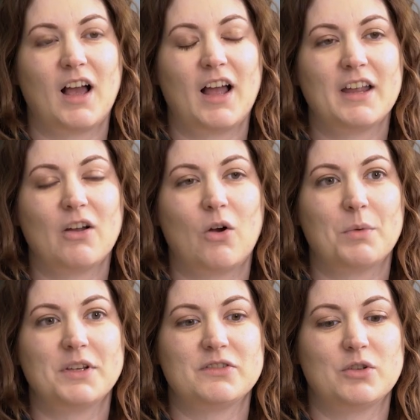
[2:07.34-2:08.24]
I
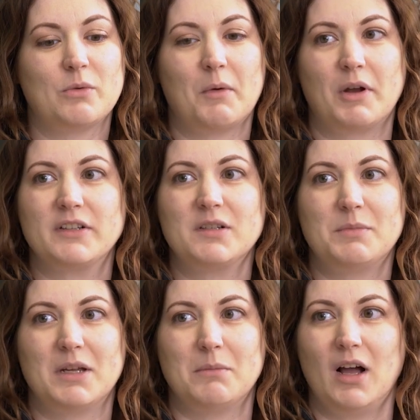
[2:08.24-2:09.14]
always knew I wanted to
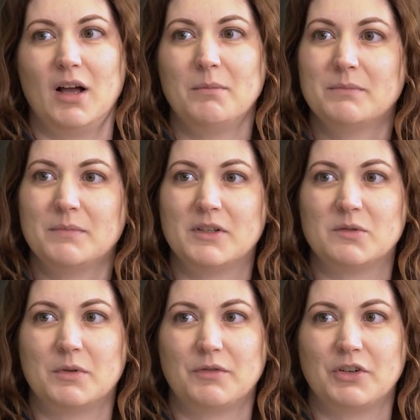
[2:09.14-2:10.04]
be a mom, is
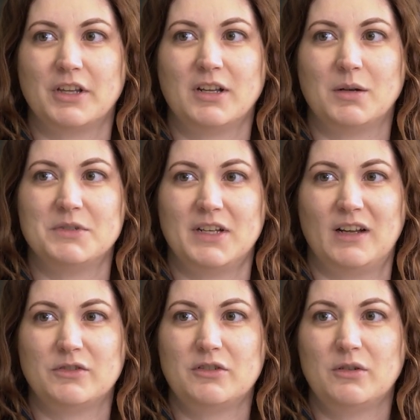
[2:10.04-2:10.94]
what it really comes
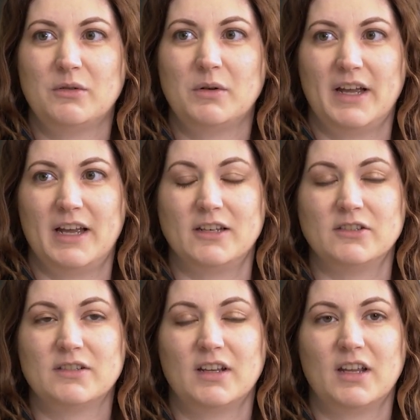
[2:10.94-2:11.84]
down to.
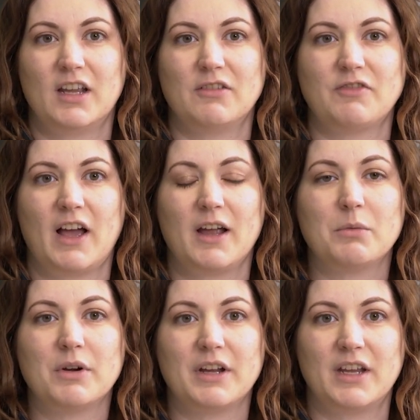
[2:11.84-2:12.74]
And if I
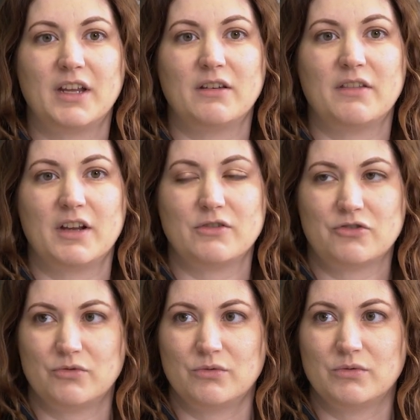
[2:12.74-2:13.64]
were in their
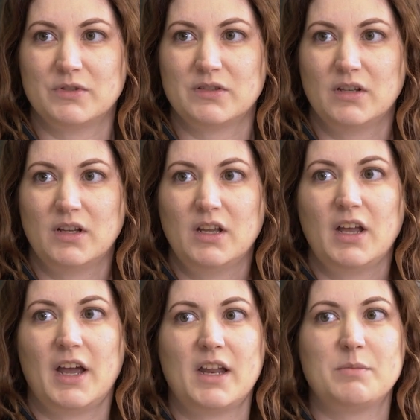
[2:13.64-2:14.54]
shoes
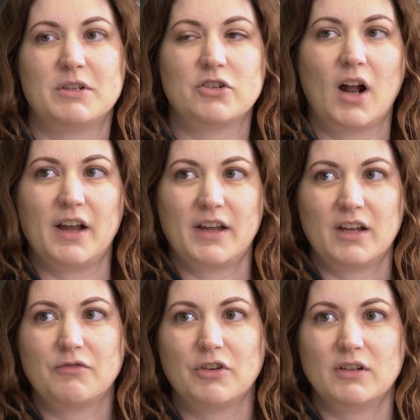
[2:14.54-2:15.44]
and had been
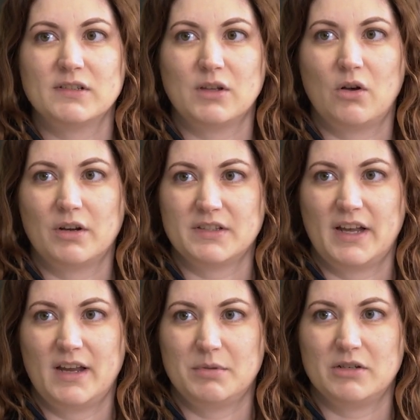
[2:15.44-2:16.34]
trying for as long as
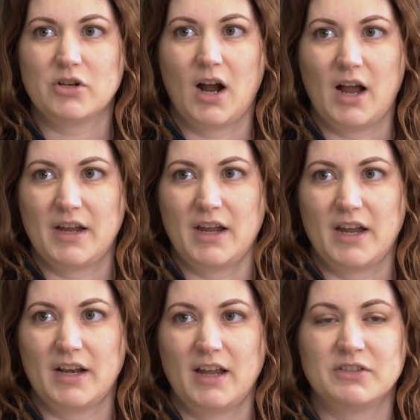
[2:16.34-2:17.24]
I had been trying
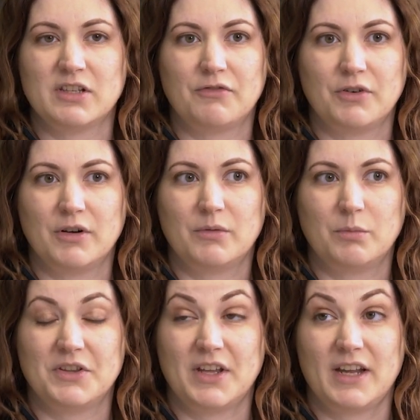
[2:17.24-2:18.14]
and have suffered
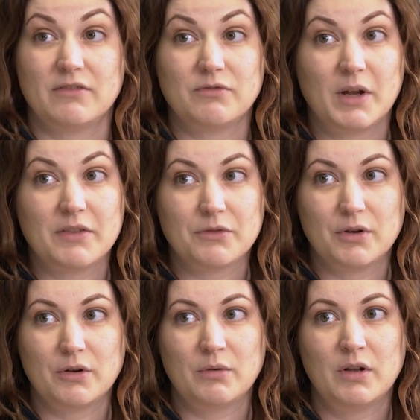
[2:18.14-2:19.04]
what they've went
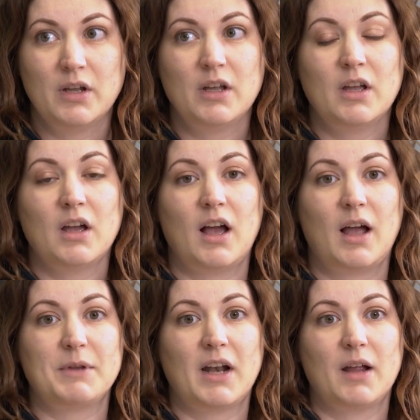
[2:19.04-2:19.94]
through,
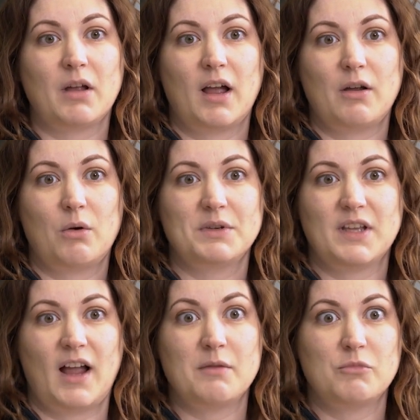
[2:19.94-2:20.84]
I always
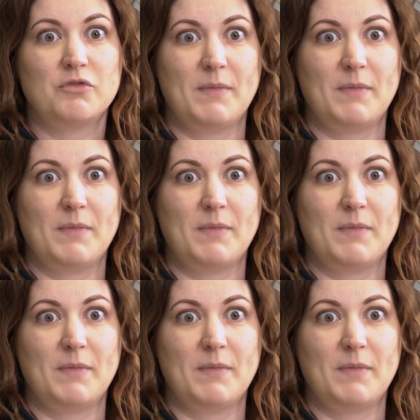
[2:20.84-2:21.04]
say I'd move